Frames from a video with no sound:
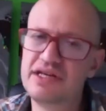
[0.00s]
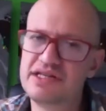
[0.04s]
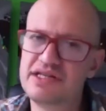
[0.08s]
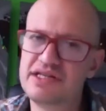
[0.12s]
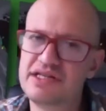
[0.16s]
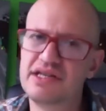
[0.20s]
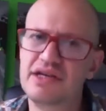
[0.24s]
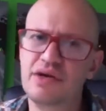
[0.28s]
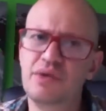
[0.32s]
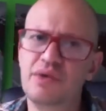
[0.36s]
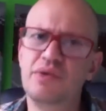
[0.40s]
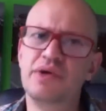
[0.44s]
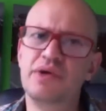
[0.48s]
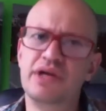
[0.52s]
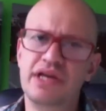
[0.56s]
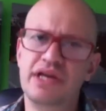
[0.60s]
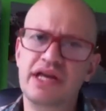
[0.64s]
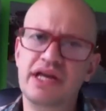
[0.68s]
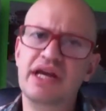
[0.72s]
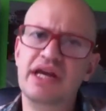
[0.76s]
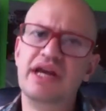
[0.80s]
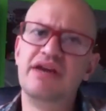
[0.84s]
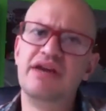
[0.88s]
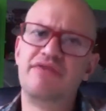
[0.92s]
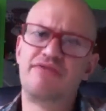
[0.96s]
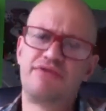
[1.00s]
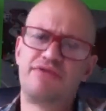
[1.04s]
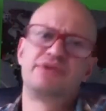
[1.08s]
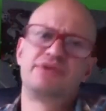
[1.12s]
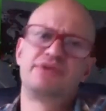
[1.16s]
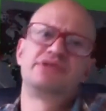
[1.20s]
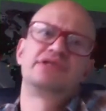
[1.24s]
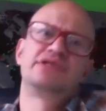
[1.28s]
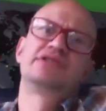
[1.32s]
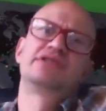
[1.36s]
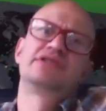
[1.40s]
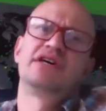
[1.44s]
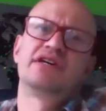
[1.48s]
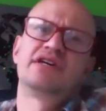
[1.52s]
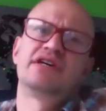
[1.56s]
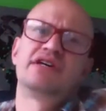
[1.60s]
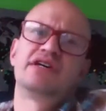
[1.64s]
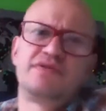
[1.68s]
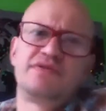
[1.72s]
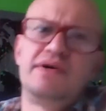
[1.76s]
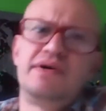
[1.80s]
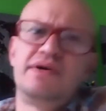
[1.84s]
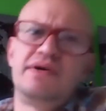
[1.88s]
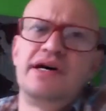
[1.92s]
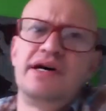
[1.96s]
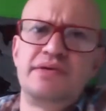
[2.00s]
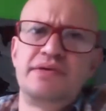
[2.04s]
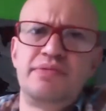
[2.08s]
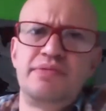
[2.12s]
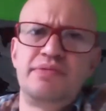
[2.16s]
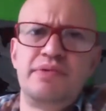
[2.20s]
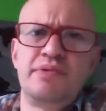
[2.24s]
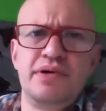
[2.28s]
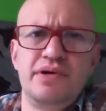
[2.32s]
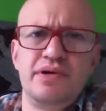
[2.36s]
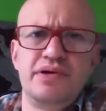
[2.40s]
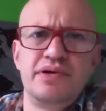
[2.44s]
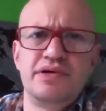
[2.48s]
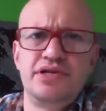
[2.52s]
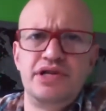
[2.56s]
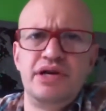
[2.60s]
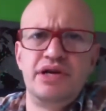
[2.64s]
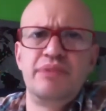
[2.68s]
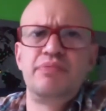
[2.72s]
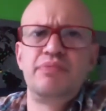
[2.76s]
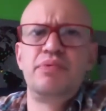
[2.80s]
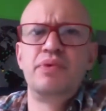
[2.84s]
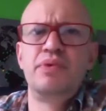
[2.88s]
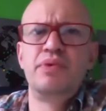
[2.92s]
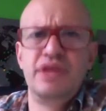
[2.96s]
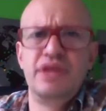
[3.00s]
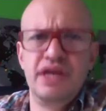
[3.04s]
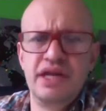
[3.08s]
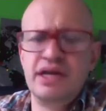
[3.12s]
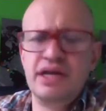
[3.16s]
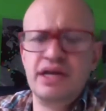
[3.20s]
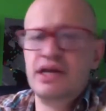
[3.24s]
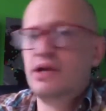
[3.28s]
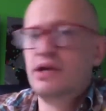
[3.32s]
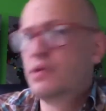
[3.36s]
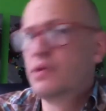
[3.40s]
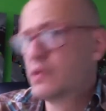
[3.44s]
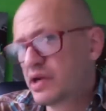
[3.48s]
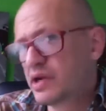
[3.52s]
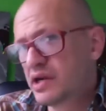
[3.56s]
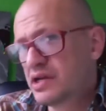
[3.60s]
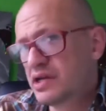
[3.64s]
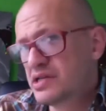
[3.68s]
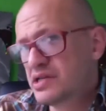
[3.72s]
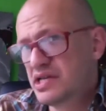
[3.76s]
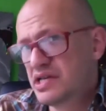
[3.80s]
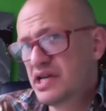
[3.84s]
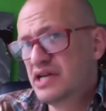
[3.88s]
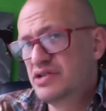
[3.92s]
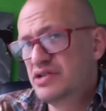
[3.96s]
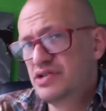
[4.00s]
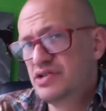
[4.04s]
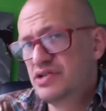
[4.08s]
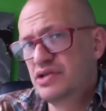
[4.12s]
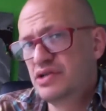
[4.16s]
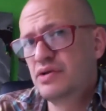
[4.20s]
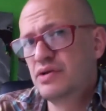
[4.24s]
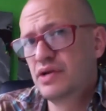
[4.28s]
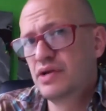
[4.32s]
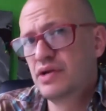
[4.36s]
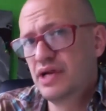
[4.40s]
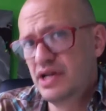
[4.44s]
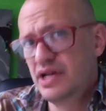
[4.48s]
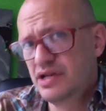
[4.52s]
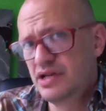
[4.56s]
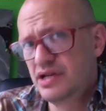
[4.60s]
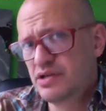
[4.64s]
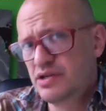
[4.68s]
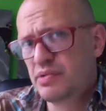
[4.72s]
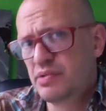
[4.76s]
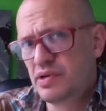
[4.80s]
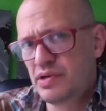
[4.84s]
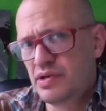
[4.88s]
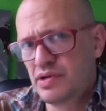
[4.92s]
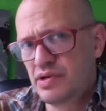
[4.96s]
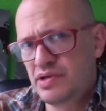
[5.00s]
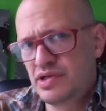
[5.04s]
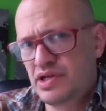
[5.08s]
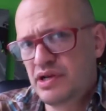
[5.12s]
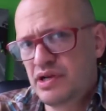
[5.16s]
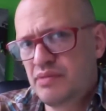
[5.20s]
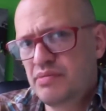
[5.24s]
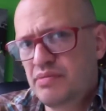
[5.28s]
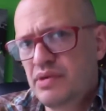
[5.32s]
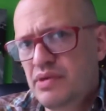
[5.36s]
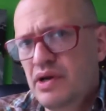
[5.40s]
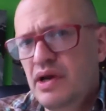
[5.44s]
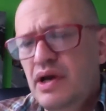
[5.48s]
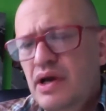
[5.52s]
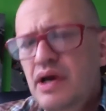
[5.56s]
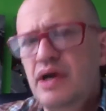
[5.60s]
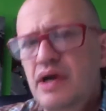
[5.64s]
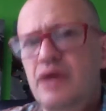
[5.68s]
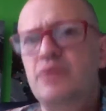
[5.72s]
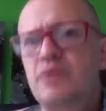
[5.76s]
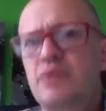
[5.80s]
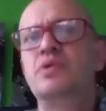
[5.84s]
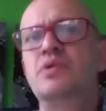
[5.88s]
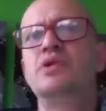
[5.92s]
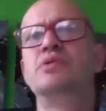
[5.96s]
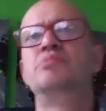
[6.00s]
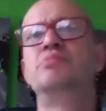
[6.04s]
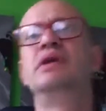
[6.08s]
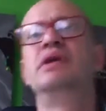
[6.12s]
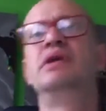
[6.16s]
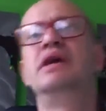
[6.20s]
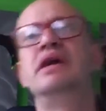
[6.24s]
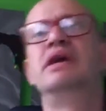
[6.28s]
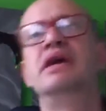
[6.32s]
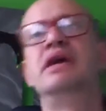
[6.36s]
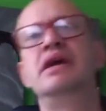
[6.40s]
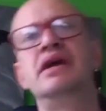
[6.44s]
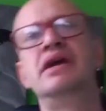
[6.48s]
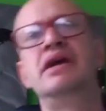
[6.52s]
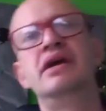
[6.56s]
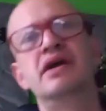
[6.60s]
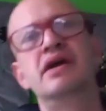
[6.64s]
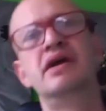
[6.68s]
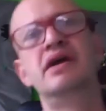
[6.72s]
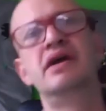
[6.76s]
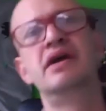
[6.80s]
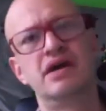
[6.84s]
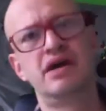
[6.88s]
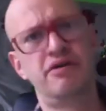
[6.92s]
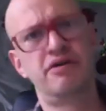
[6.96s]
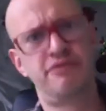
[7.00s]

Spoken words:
that you would need for successful entrepreneurship within an organization or intrapreneurship would be a